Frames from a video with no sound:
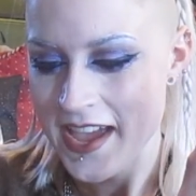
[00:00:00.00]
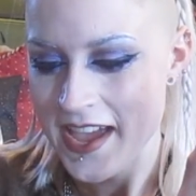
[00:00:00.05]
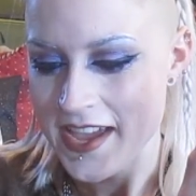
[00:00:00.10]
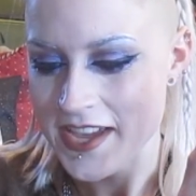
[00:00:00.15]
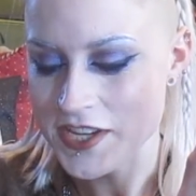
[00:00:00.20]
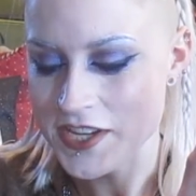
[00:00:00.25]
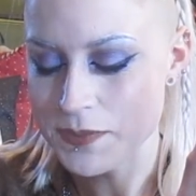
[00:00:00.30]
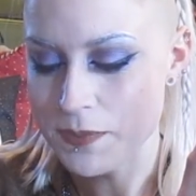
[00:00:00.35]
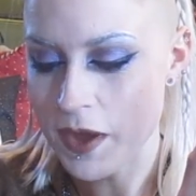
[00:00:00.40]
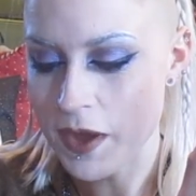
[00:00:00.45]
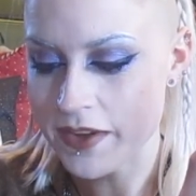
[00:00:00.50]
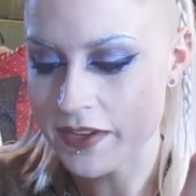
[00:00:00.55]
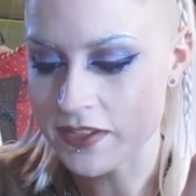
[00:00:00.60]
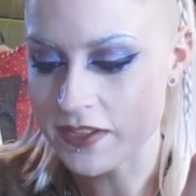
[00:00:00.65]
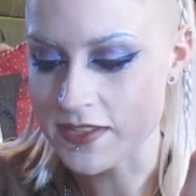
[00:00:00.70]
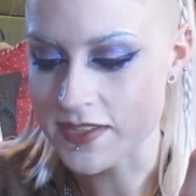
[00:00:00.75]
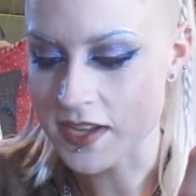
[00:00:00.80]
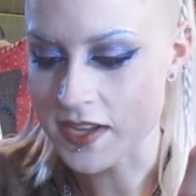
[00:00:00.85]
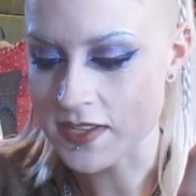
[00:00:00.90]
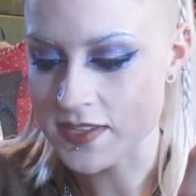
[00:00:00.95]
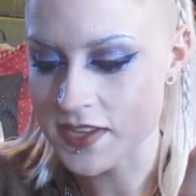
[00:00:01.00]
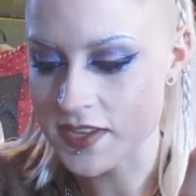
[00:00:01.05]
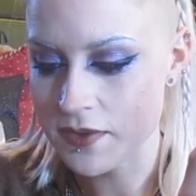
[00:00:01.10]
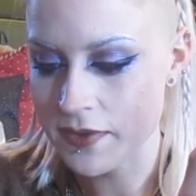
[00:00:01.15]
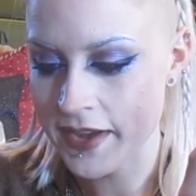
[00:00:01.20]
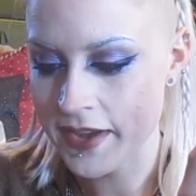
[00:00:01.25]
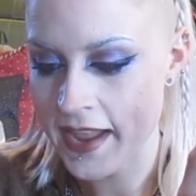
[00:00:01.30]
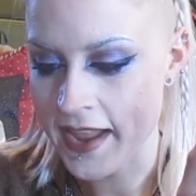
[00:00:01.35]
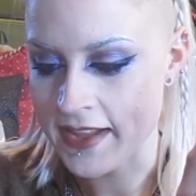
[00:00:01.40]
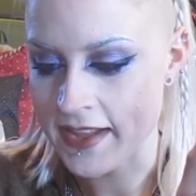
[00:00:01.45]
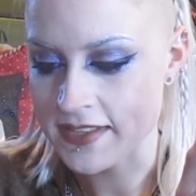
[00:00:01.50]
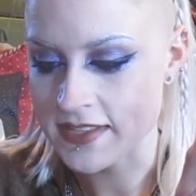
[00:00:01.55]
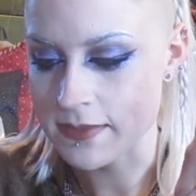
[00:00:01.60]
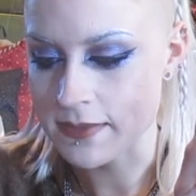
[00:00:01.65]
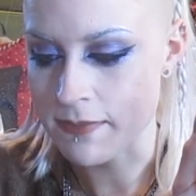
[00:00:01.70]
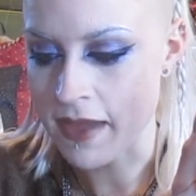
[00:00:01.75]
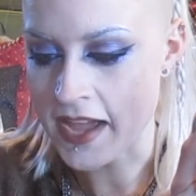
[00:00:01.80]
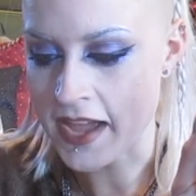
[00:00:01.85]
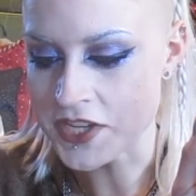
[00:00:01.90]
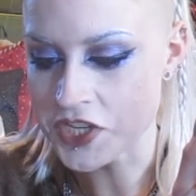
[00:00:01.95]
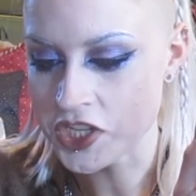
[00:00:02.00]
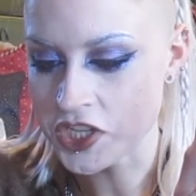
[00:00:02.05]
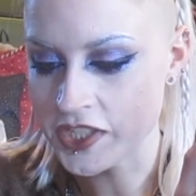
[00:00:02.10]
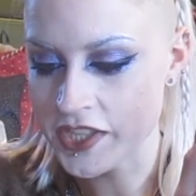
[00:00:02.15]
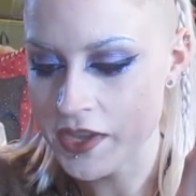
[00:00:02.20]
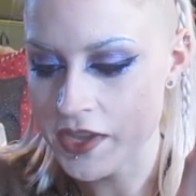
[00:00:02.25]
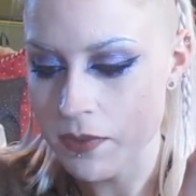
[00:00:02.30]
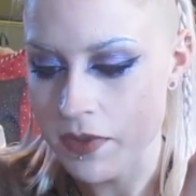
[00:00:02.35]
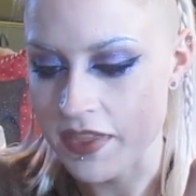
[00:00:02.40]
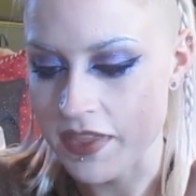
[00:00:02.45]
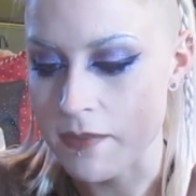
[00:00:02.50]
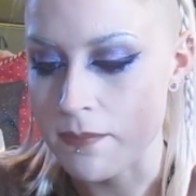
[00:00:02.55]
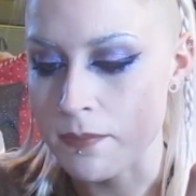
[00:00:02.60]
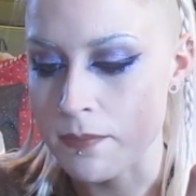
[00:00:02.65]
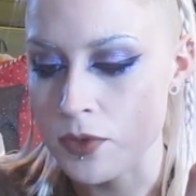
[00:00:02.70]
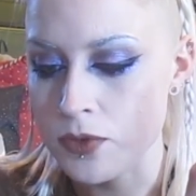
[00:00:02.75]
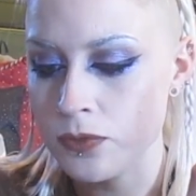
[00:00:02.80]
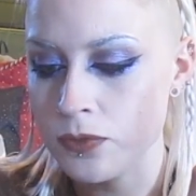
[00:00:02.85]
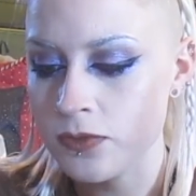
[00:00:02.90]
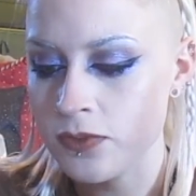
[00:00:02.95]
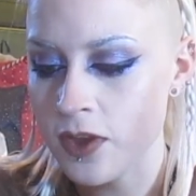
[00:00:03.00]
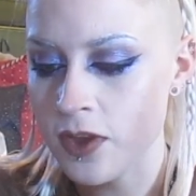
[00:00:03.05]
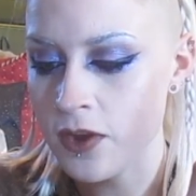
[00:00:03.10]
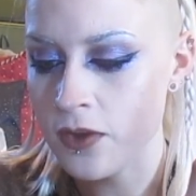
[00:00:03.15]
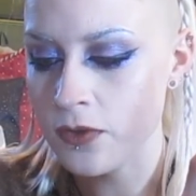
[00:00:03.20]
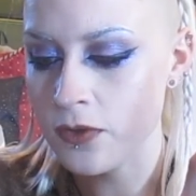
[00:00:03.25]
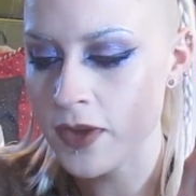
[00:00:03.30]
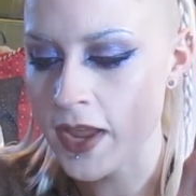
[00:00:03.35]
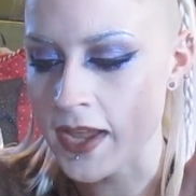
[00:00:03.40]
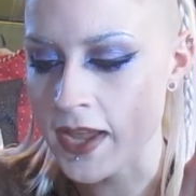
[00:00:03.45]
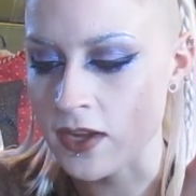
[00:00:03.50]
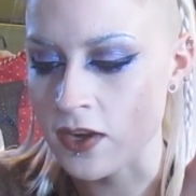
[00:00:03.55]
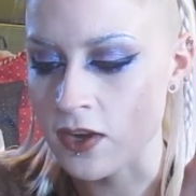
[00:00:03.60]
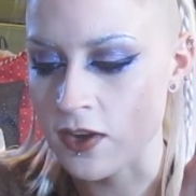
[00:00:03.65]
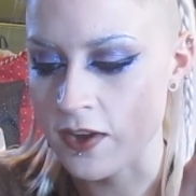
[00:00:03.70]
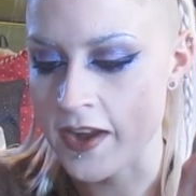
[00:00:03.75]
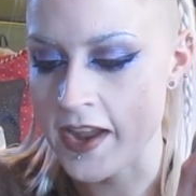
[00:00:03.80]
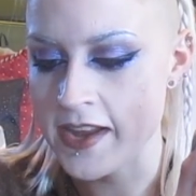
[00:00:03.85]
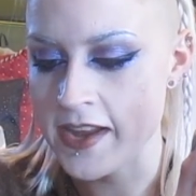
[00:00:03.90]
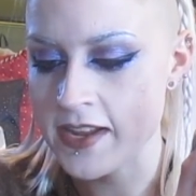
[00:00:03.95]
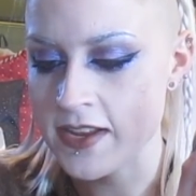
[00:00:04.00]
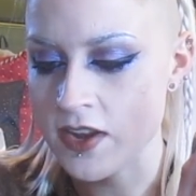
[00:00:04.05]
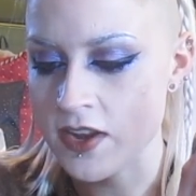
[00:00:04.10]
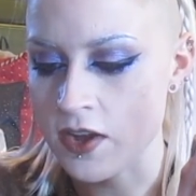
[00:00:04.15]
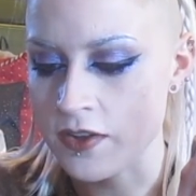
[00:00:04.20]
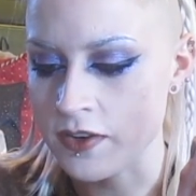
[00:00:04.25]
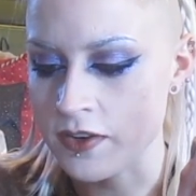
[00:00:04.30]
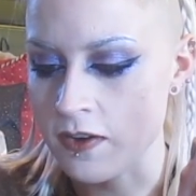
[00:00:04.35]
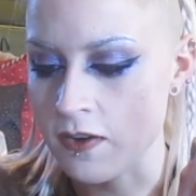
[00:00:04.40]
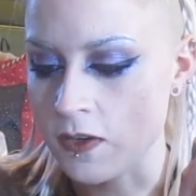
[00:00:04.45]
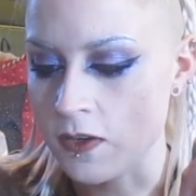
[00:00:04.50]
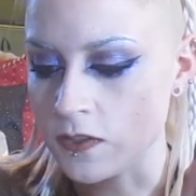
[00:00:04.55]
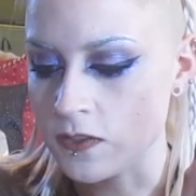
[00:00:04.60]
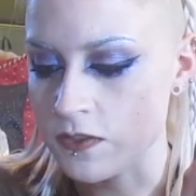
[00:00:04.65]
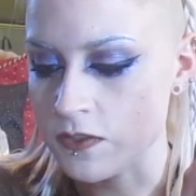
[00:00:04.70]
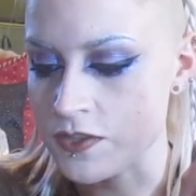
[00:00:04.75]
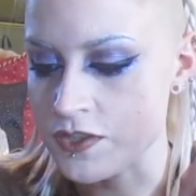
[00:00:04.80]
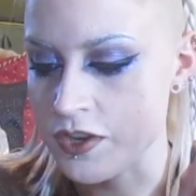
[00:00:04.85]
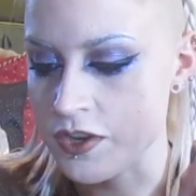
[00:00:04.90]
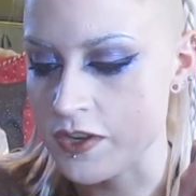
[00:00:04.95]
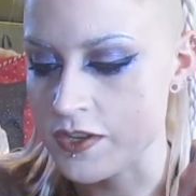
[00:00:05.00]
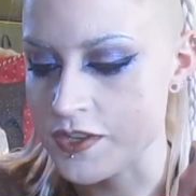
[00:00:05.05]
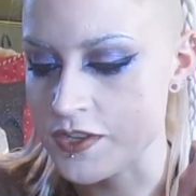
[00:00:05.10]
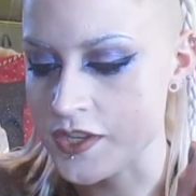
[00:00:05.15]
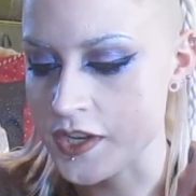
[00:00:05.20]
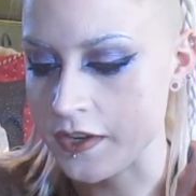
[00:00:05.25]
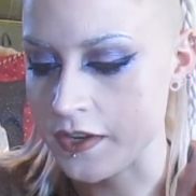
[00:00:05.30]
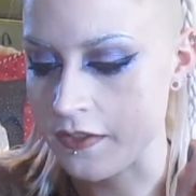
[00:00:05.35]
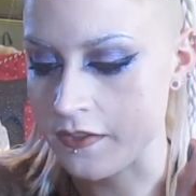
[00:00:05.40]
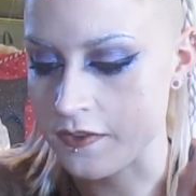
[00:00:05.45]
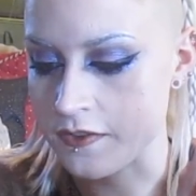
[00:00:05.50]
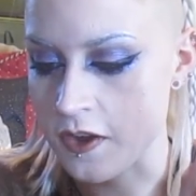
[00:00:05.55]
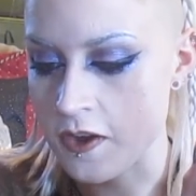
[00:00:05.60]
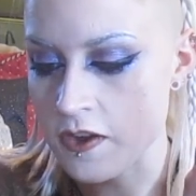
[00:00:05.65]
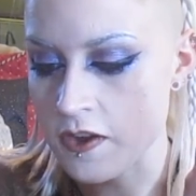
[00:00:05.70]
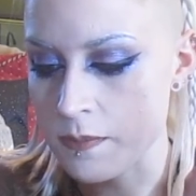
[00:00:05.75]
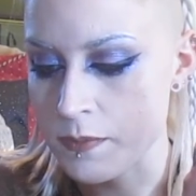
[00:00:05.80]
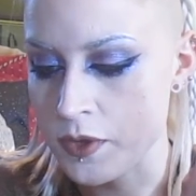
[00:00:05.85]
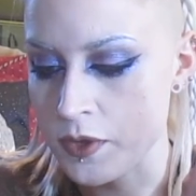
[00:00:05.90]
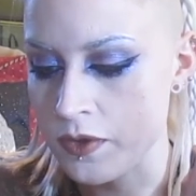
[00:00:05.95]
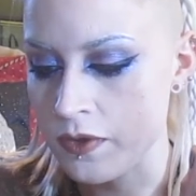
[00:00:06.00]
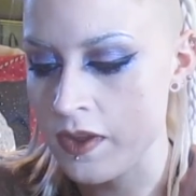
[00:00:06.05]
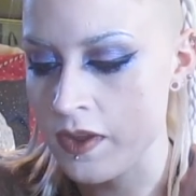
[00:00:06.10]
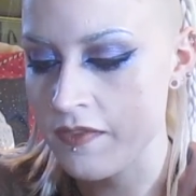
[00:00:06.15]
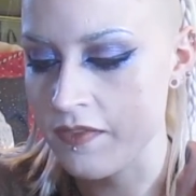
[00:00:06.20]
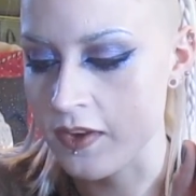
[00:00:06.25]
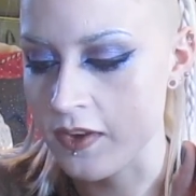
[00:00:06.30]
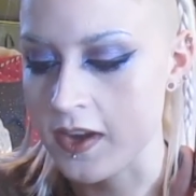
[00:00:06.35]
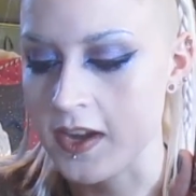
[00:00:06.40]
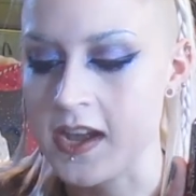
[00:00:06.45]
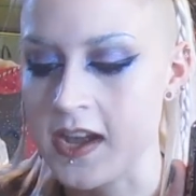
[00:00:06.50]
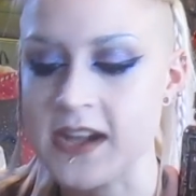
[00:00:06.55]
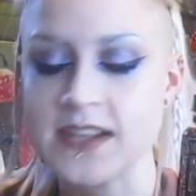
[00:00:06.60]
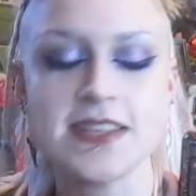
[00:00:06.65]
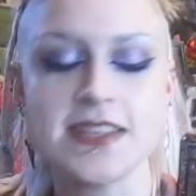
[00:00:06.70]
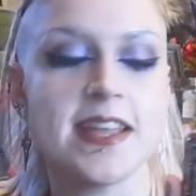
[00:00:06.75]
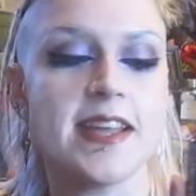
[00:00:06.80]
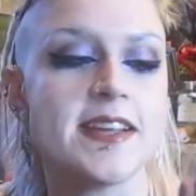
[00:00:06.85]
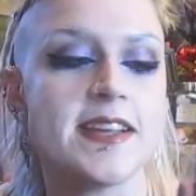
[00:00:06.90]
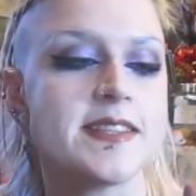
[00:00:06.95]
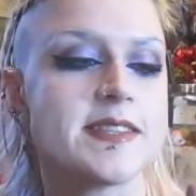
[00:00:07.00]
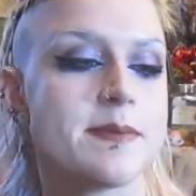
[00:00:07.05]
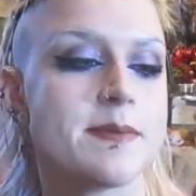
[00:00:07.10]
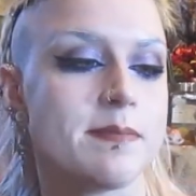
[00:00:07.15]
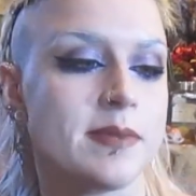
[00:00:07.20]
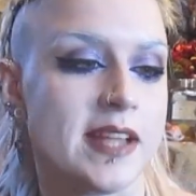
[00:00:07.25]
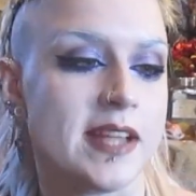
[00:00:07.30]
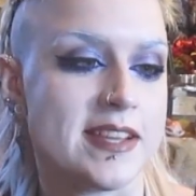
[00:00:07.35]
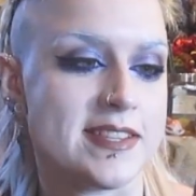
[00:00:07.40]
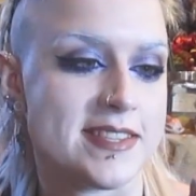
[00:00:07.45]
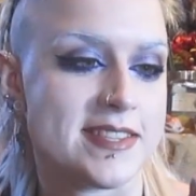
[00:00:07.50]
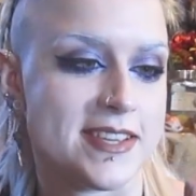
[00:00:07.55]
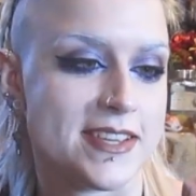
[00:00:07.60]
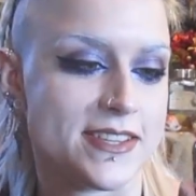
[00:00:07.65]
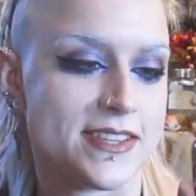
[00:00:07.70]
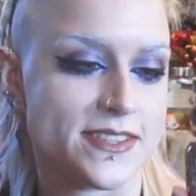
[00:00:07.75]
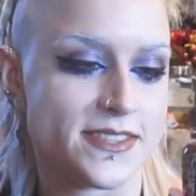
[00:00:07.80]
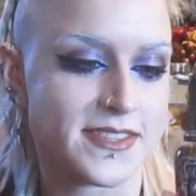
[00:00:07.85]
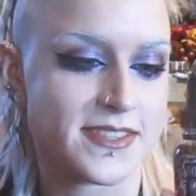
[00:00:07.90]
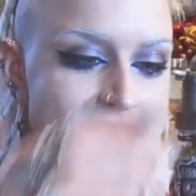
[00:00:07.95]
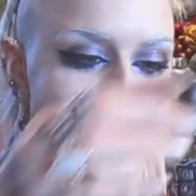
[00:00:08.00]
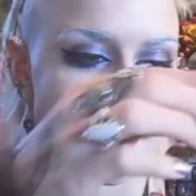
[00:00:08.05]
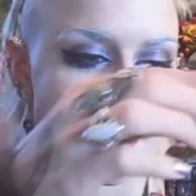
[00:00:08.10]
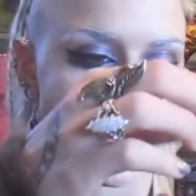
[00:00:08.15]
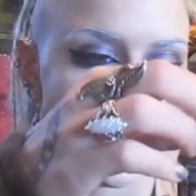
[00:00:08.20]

Each bottle is also enhanced magically with a moonstone and created on our altar charged under the dark moon for Hecate's blessings.